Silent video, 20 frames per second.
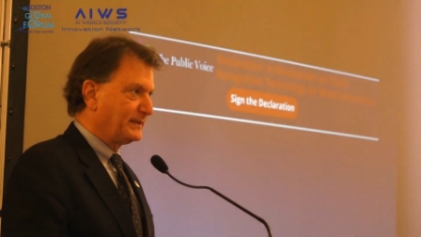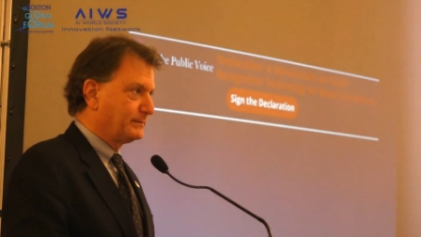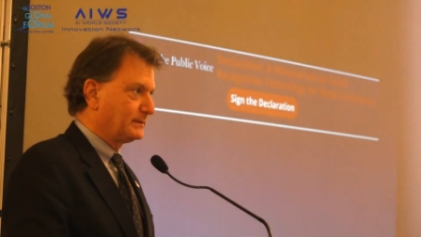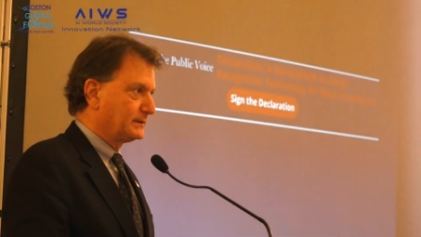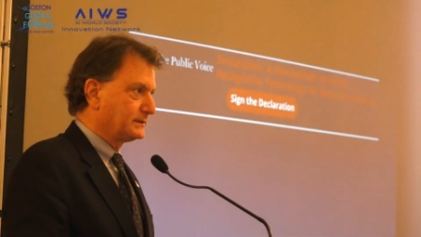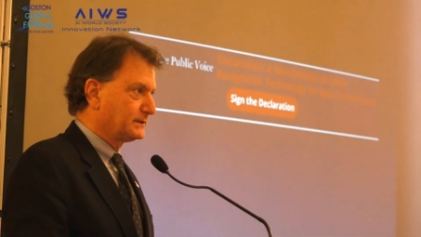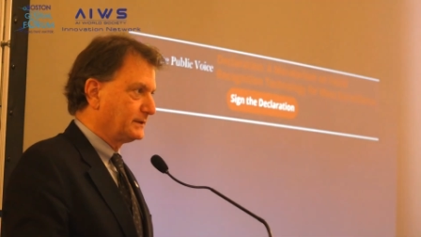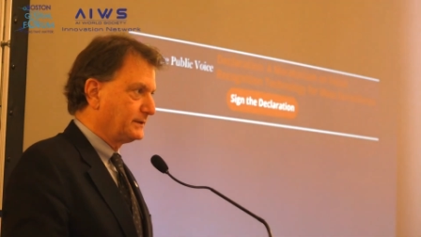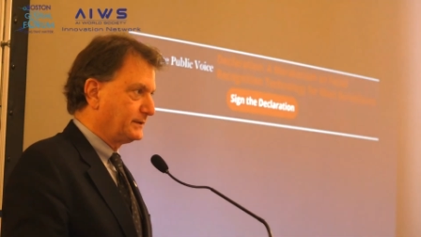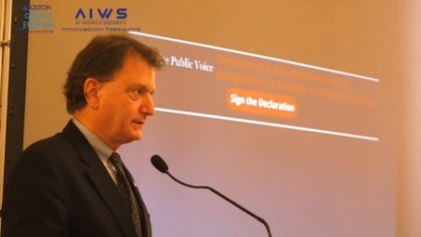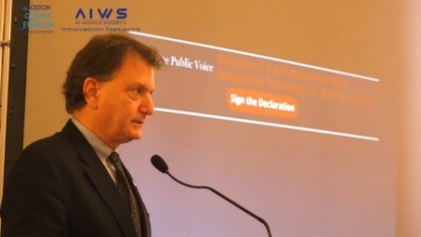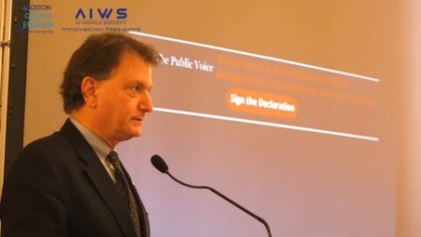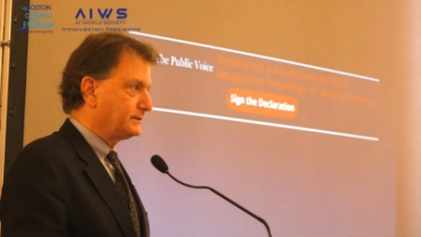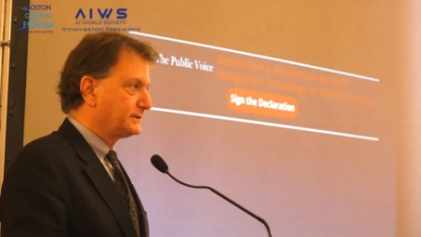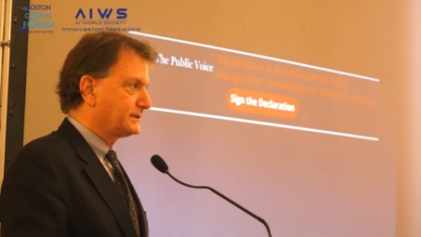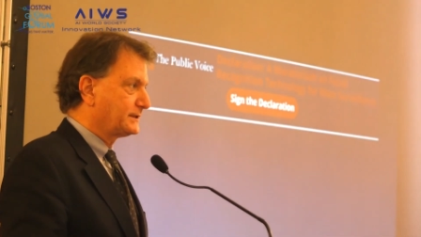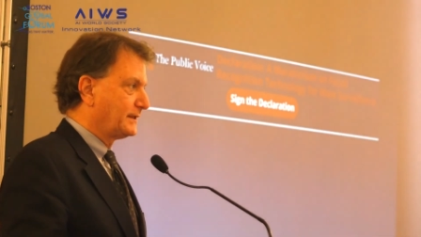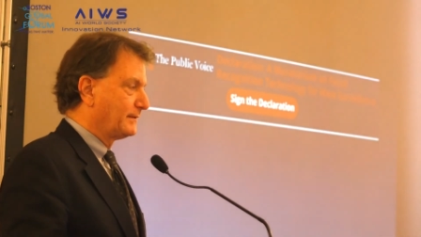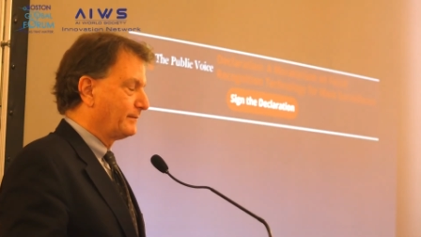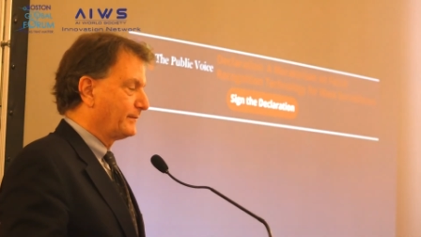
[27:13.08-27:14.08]
ask
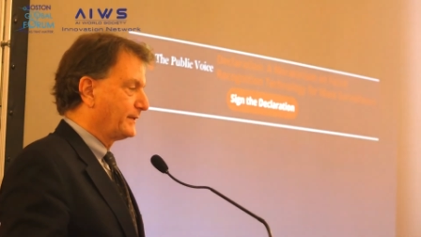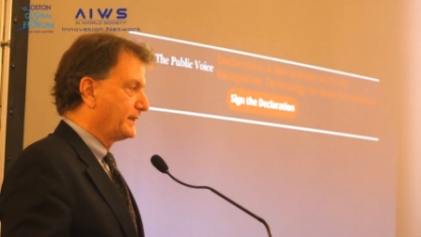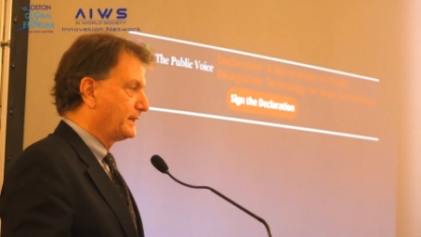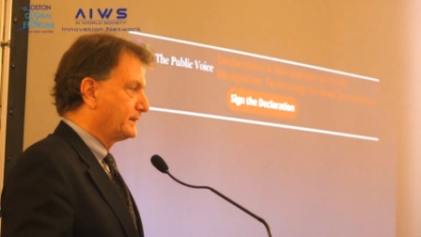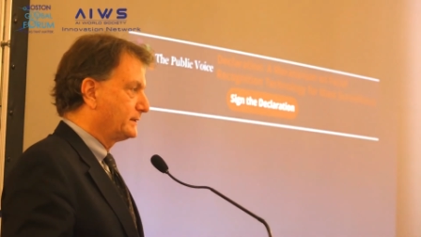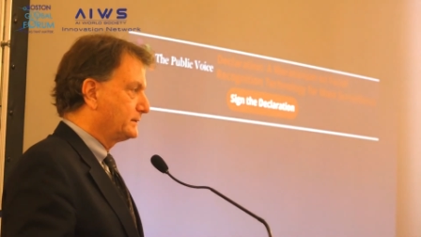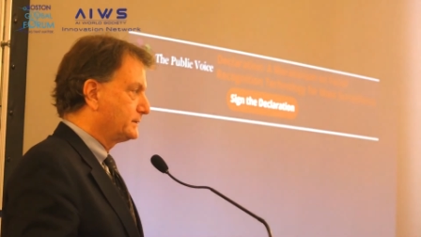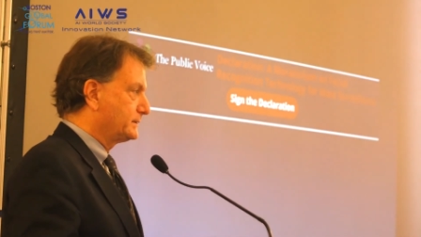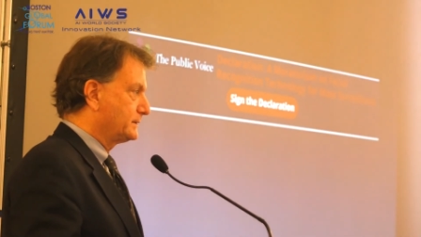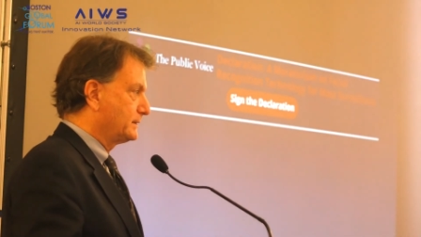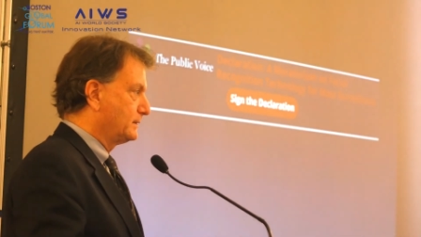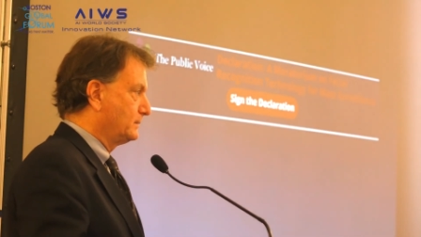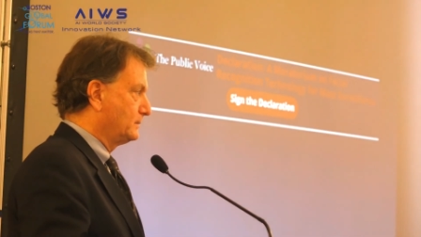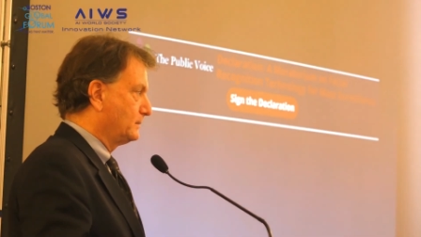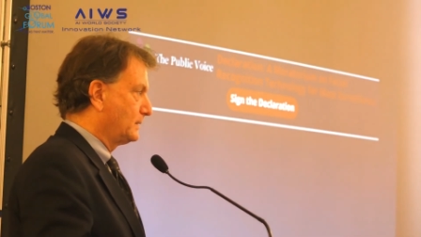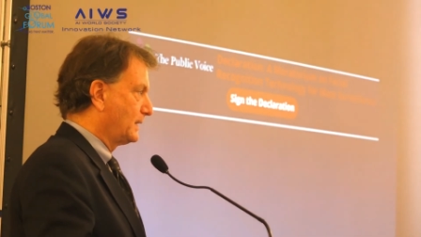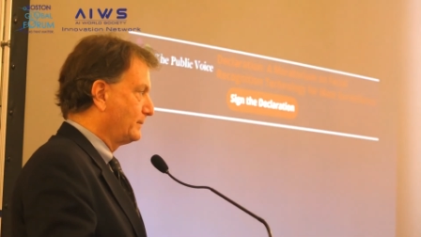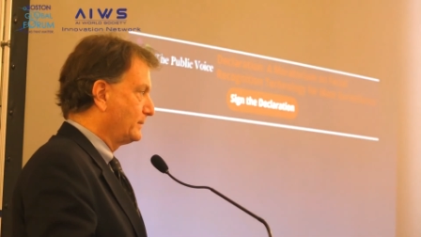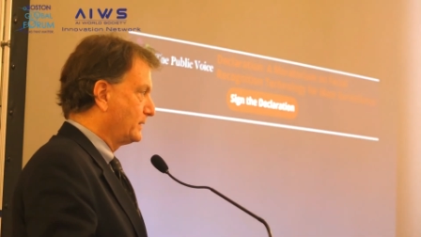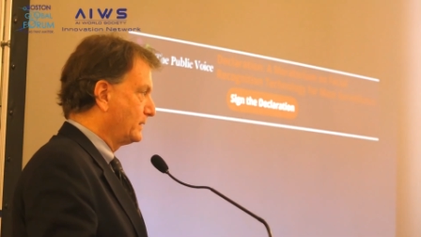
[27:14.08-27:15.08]
people to do something.